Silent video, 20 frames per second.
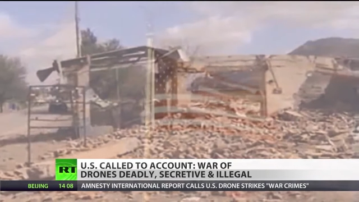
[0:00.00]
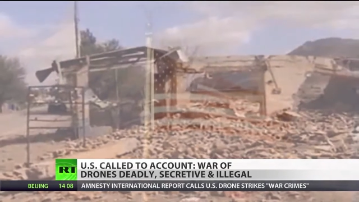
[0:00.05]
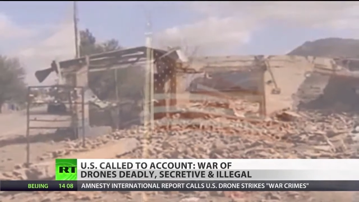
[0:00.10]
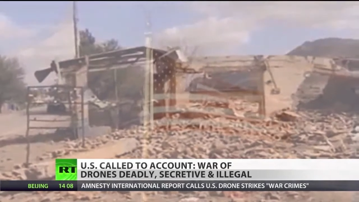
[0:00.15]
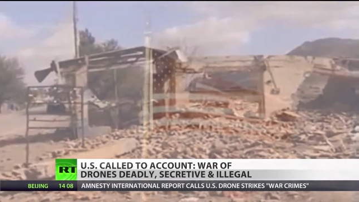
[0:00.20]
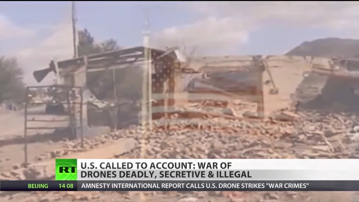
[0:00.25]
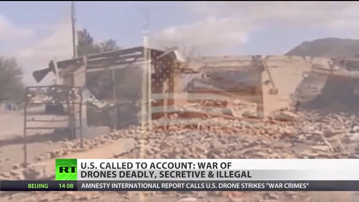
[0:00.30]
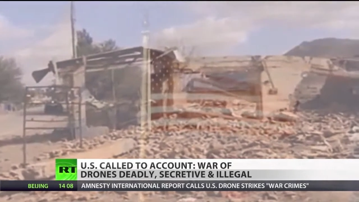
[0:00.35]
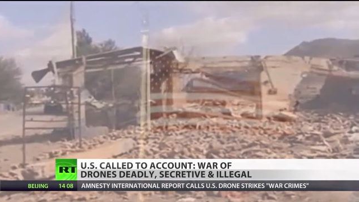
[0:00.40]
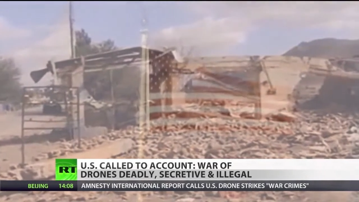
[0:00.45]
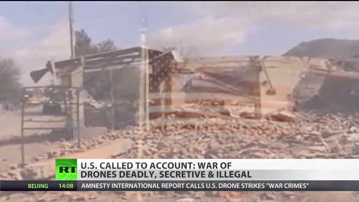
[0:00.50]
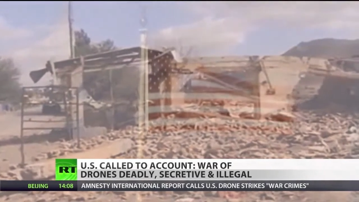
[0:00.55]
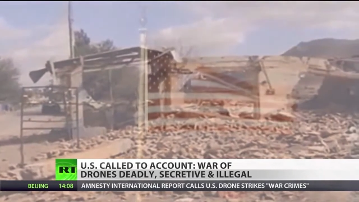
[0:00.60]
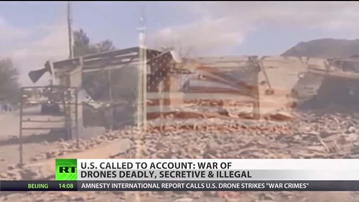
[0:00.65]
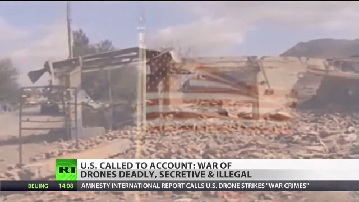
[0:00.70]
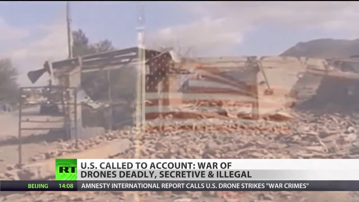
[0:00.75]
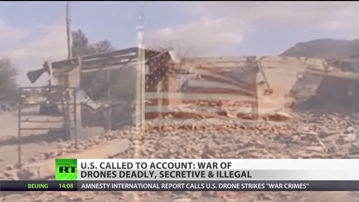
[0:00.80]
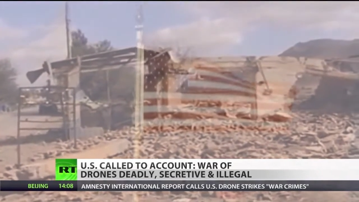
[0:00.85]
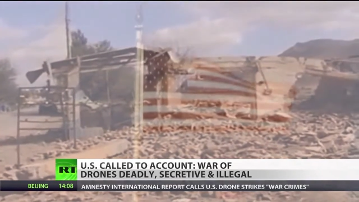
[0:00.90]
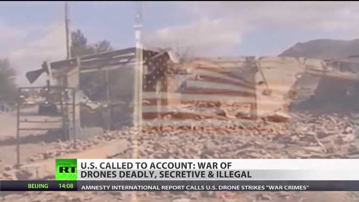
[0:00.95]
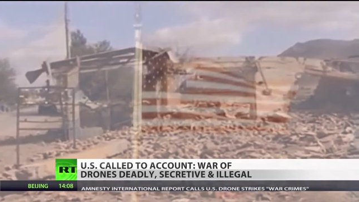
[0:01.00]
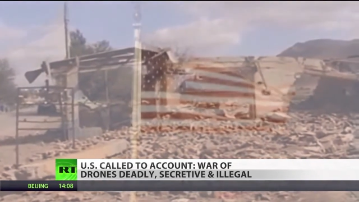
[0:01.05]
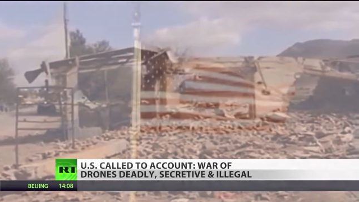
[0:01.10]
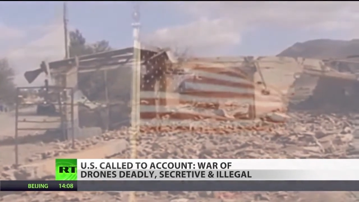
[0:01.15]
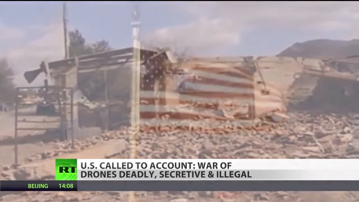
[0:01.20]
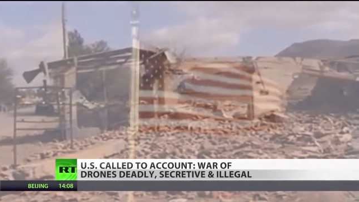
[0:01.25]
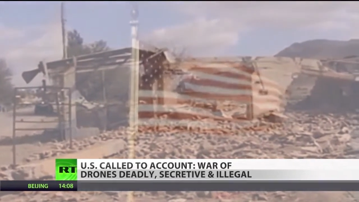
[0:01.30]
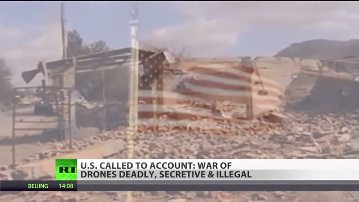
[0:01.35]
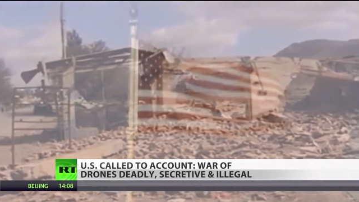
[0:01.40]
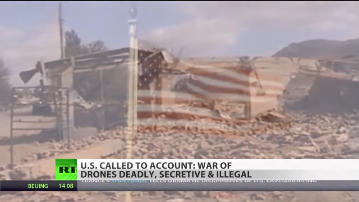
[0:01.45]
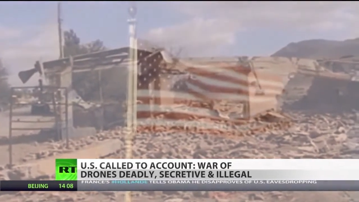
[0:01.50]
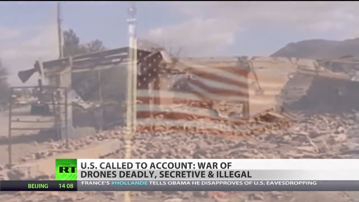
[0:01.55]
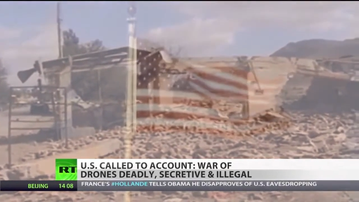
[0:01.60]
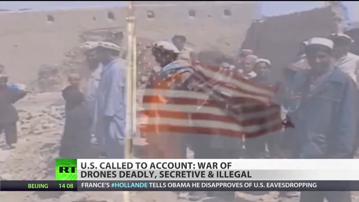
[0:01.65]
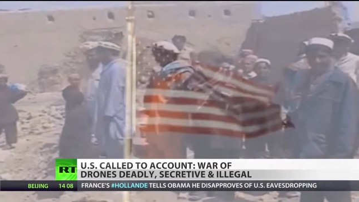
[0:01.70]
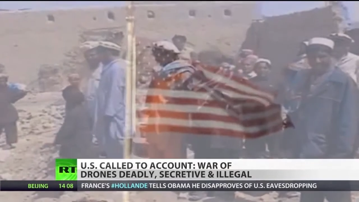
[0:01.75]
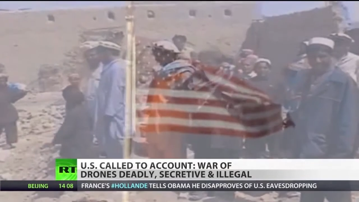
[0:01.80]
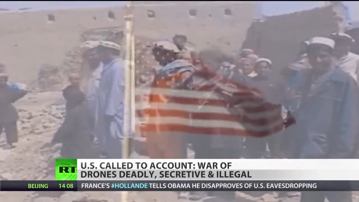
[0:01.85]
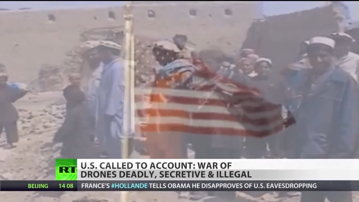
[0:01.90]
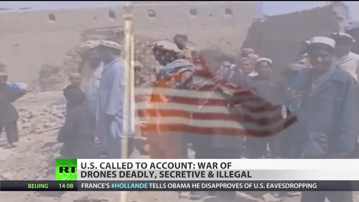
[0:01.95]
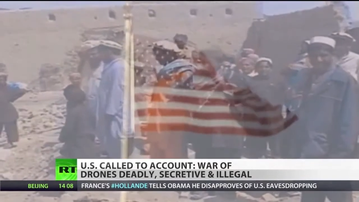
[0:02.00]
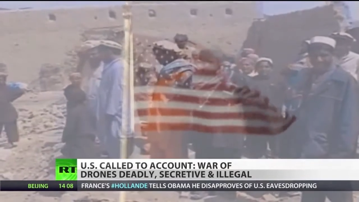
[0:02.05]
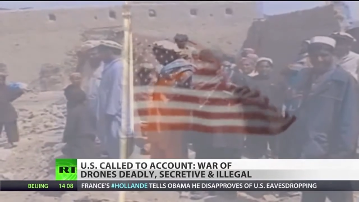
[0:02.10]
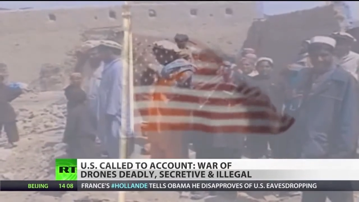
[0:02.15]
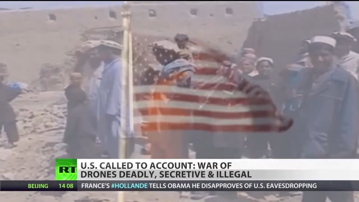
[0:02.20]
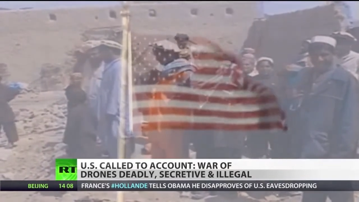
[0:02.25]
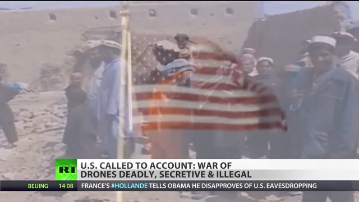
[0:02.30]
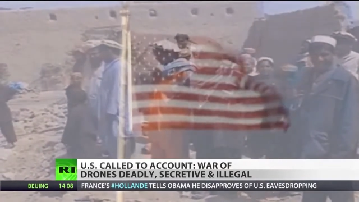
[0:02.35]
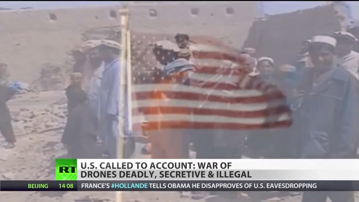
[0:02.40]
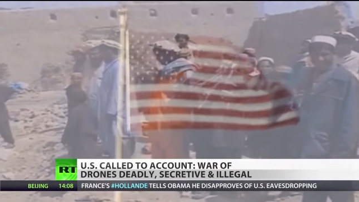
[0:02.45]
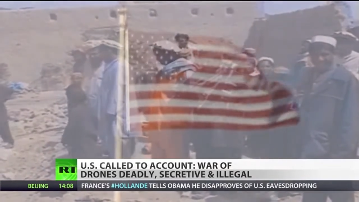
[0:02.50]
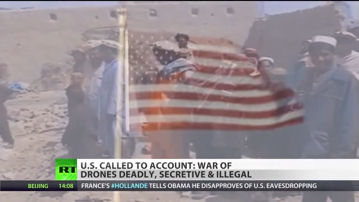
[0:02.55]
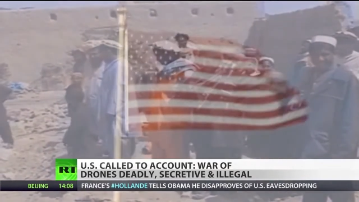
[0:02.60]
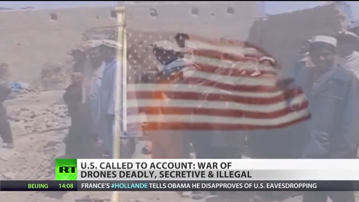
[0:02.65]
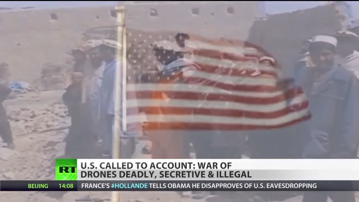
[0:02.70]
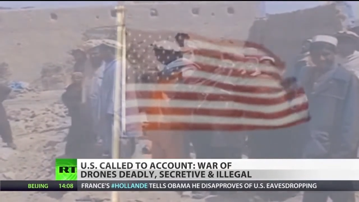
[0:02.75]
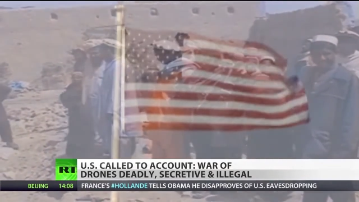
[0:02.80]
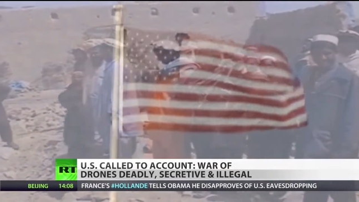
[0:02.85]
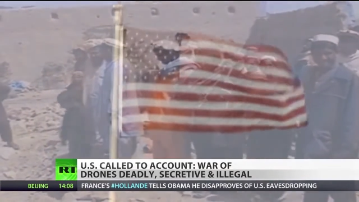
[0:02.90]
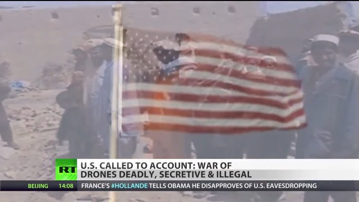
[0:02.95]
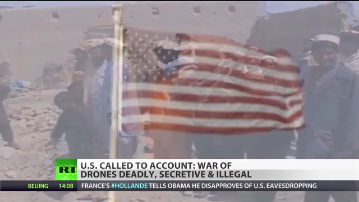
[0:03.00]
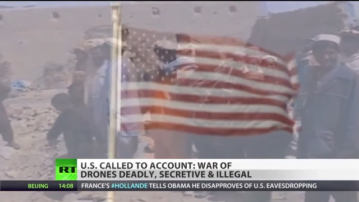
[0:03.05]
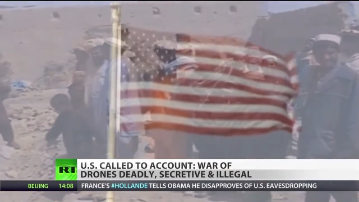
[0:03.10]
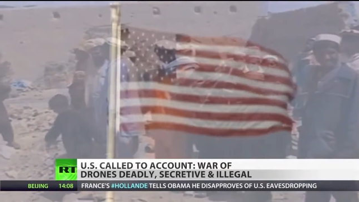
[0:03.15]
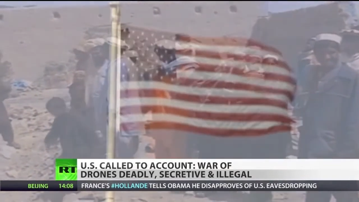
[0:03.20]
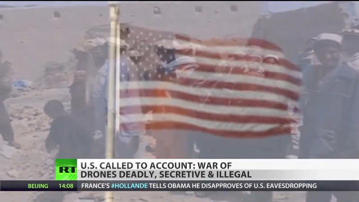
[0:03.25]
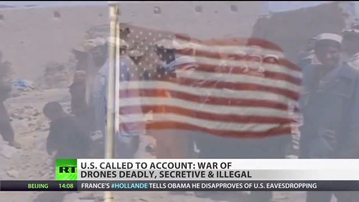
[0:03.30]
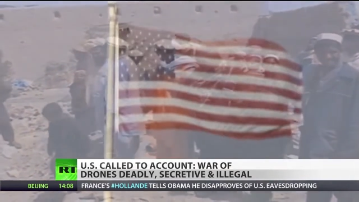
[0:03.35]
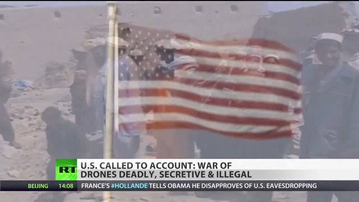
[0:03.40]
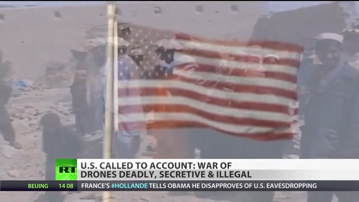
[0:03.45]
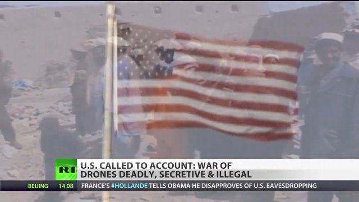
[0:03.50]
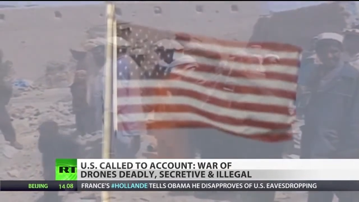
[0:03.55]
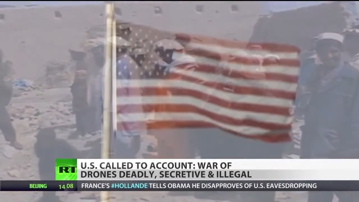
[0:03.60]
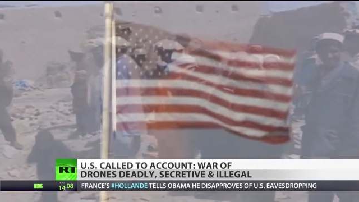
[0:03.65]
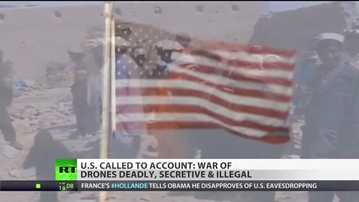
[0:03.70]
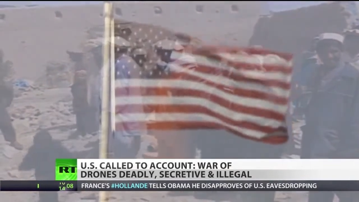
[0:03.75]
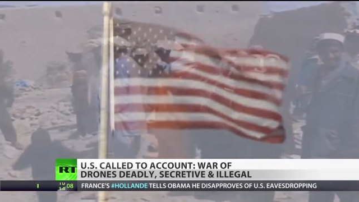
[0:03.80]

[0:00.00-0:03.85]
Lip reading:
No face is visible, so there are no lips to read.